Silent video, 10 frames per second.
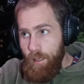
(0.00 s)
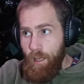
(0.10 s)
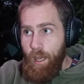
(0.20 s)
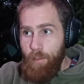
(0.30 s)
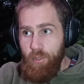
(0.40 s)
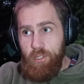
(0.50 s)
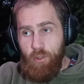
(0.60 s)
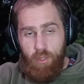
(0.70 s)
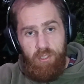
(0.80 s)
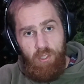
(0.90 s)
up
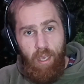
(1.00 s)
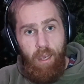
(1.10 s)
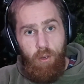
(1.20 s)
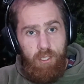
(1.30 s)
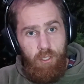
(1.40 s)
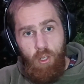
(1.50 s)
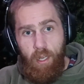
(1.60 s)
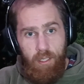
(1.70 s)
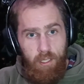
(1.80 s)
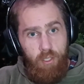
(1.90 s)
until this hour
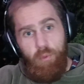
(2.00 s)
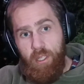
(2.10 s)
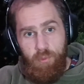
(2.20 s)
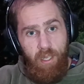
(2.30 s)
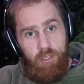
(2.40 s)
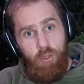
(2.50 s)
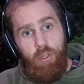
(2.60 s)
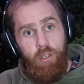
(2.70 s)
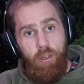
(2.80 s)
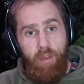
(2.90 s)
tonight, can you please make sure
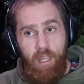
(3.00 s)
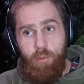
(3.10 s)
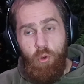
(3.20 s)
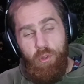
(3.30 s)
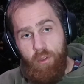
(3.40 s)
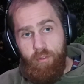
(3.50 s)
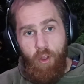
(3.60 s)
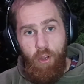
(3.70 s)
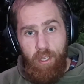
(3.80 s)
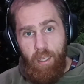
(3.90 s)
that you're available with your
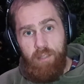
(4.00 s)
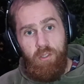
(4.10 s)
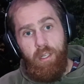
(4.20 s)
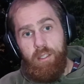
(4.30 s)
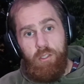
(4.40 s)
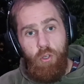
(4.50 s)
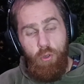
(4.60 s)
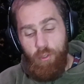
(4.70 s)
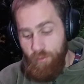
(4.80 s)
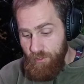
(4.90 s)
phone in case I need to
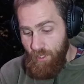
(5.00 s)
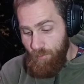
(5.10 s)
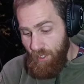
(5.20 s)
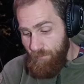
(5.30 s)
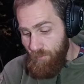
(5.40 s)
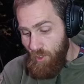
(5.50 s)
call you for something?